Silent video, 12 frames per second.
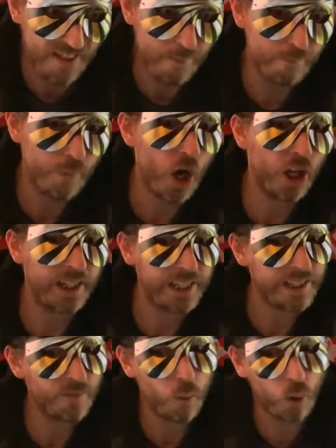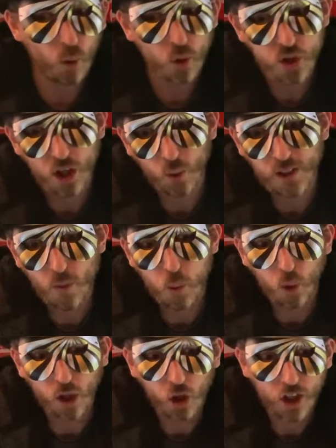And then Burnley Liverpool. So
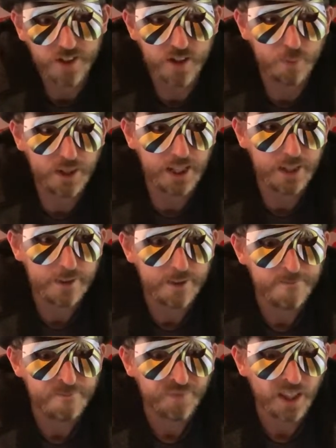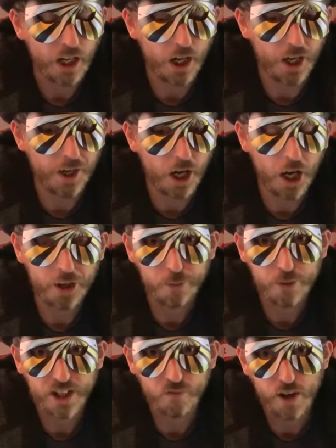Liverpool are looking to be
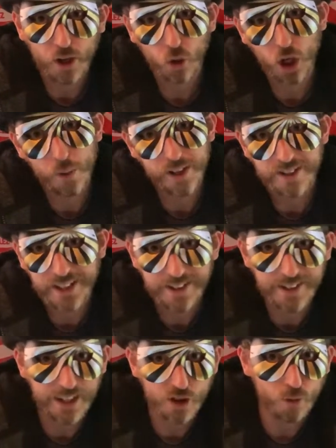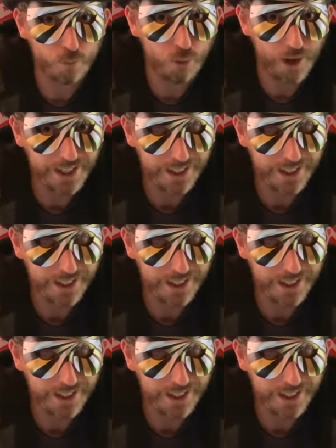100% record going into the international